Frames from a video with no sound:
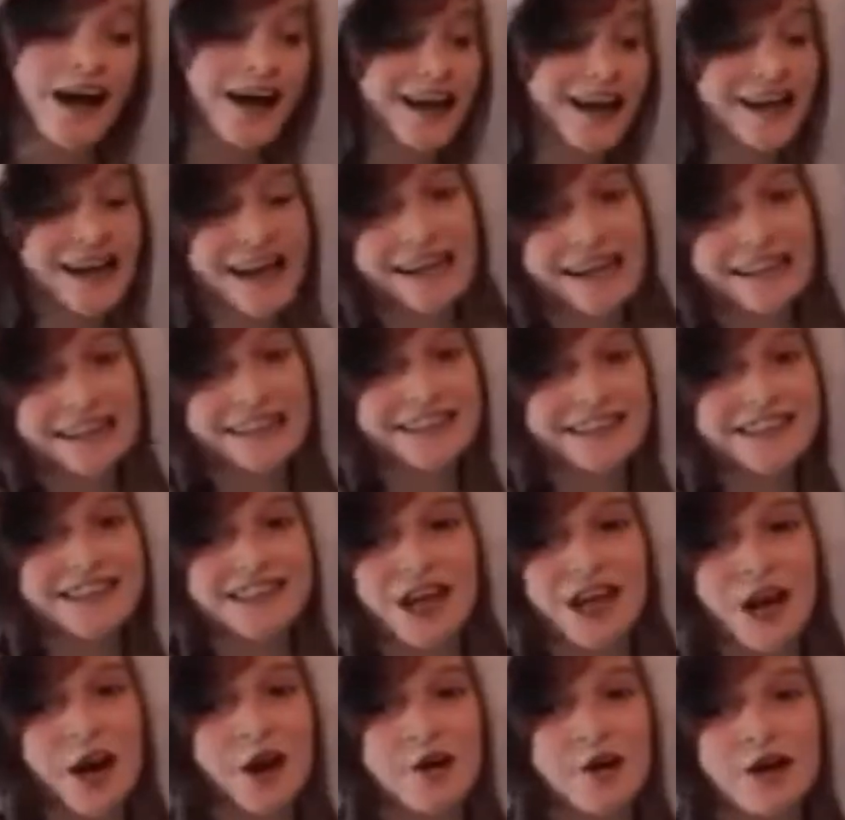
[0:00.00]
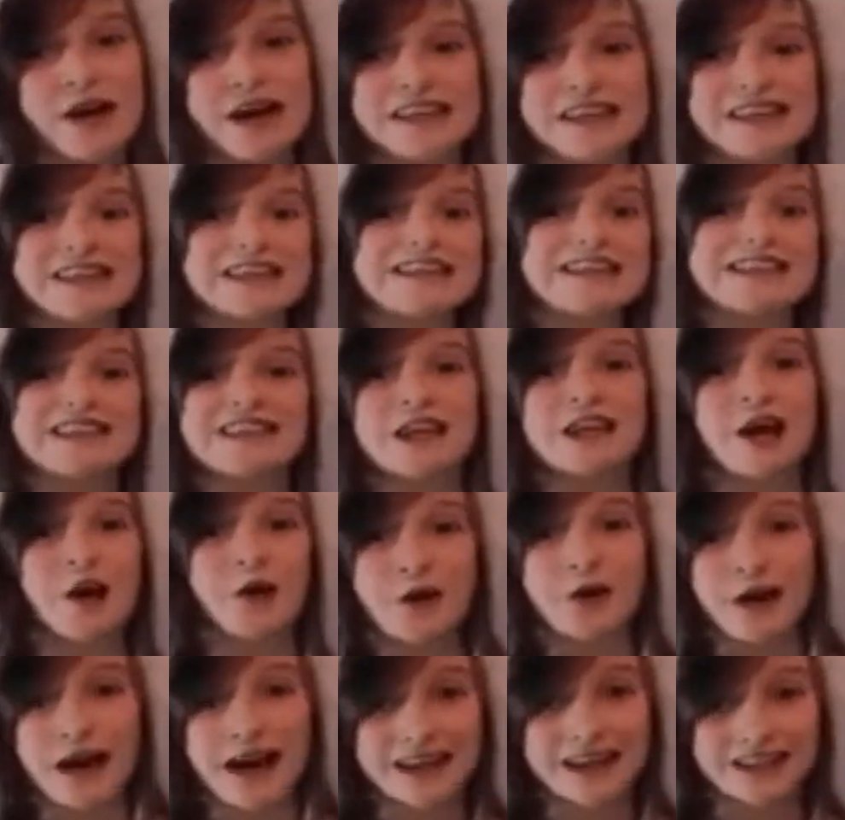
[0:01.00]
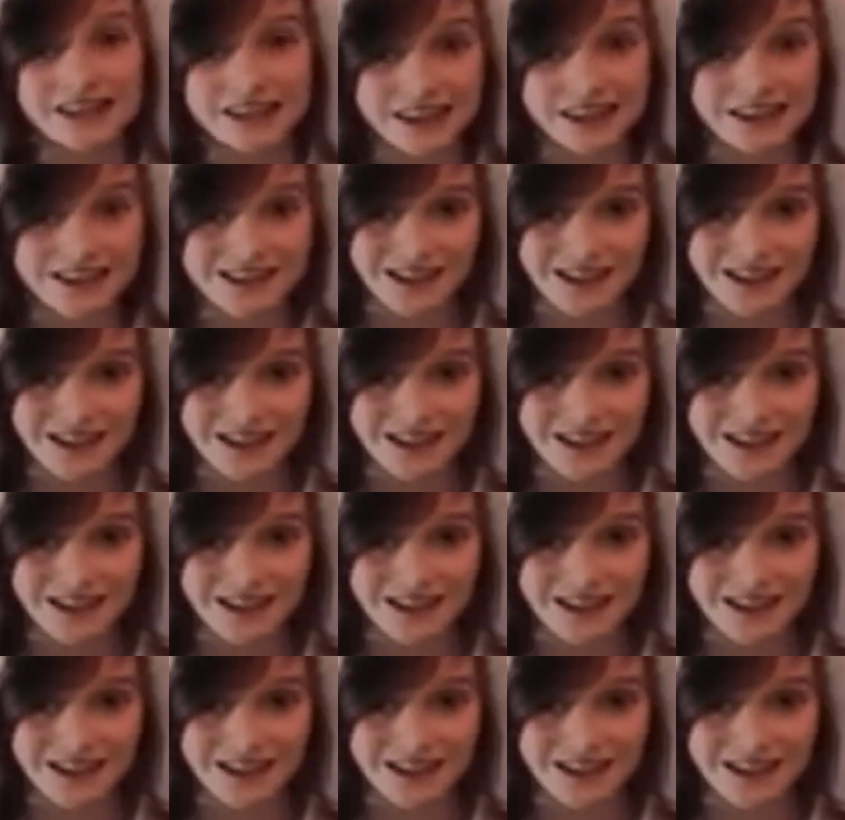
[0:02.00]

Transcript: Let it snow, let it snow, let it